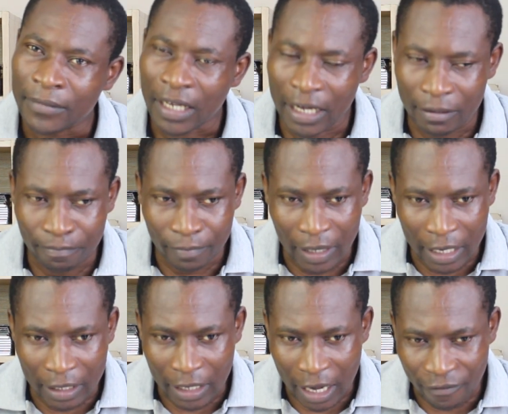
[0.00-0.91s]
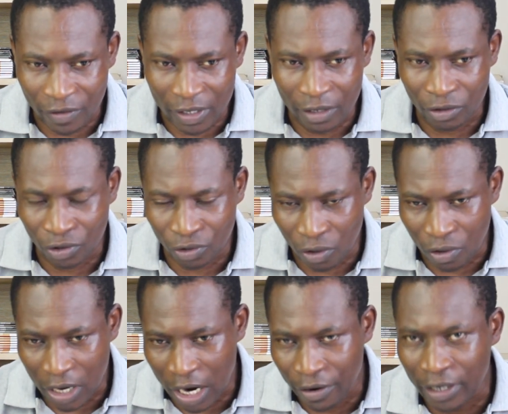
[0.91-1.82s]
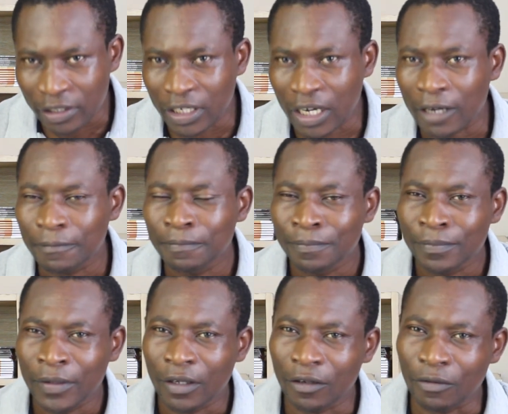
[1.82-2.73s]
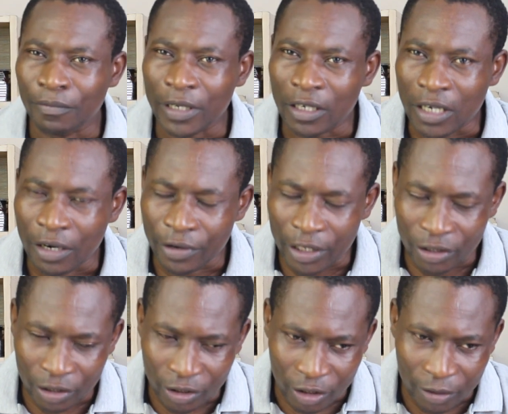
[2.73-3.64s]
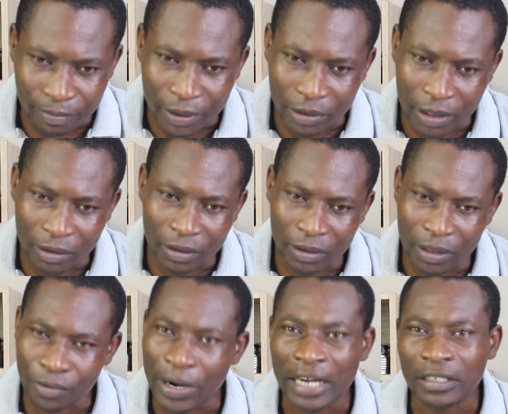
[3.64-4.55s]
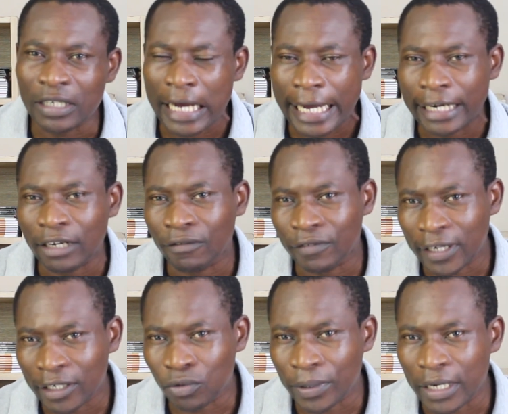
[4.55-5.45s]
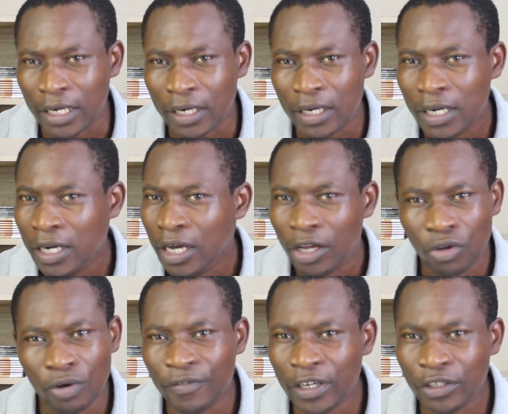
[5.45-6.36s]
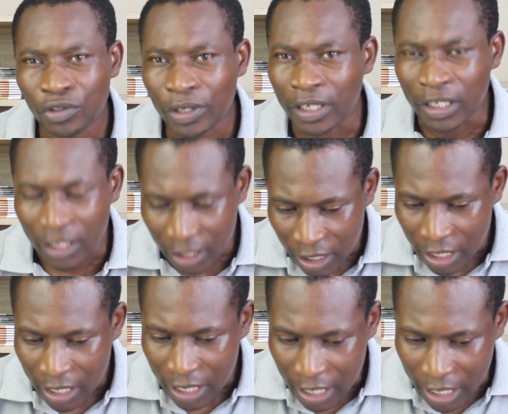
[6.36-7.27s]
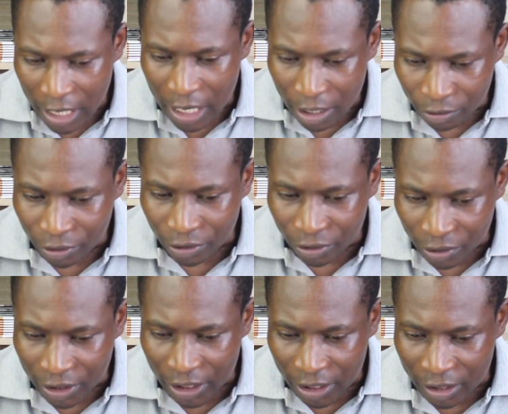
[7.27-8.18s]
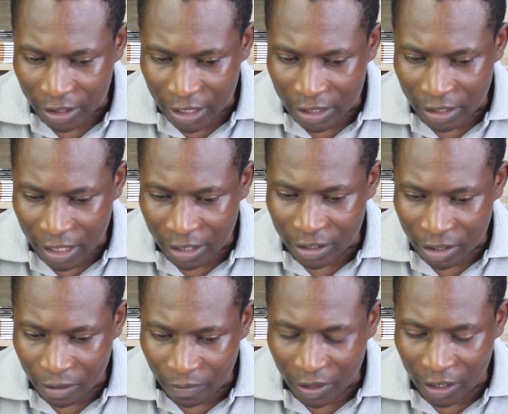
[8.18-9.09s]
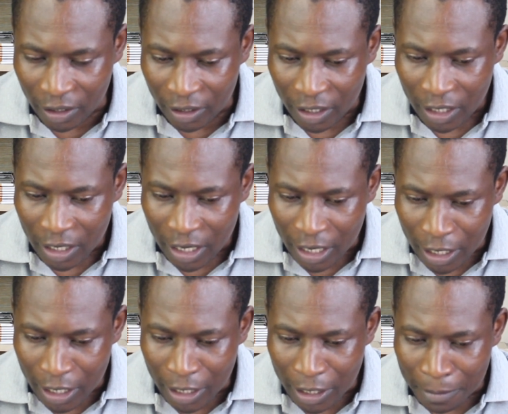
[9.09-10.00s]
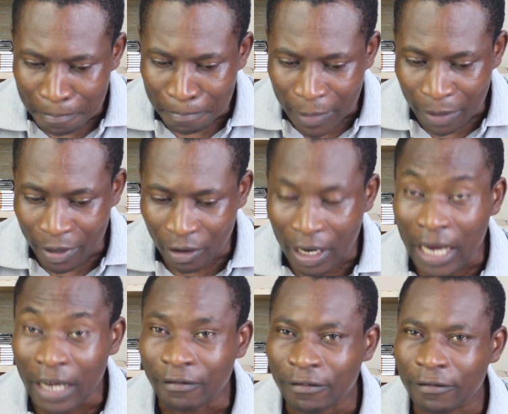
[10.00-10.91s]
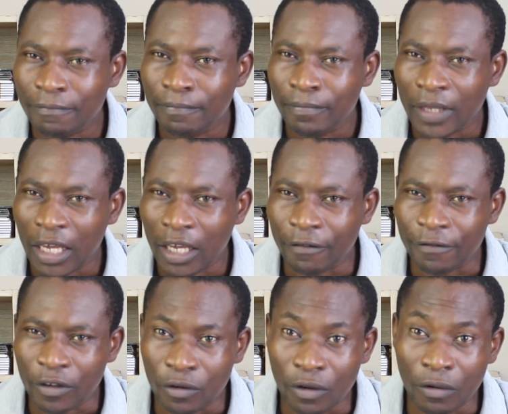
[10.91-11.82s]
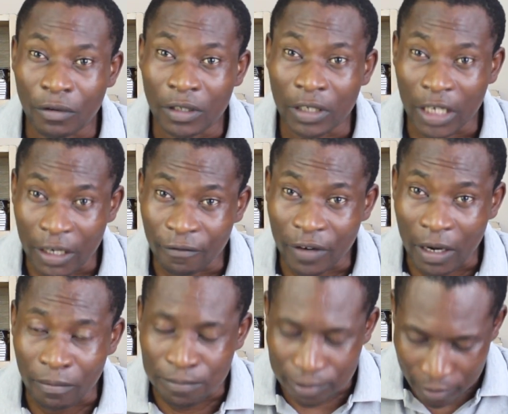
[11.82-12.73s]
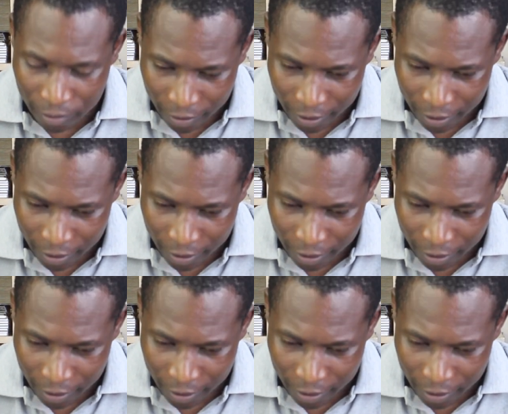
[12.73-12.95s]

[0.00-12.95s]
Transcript: and having a strong character, you know, being courageous, building the right kind of network, you eventually will succeed. That's something about life. If you don't give up,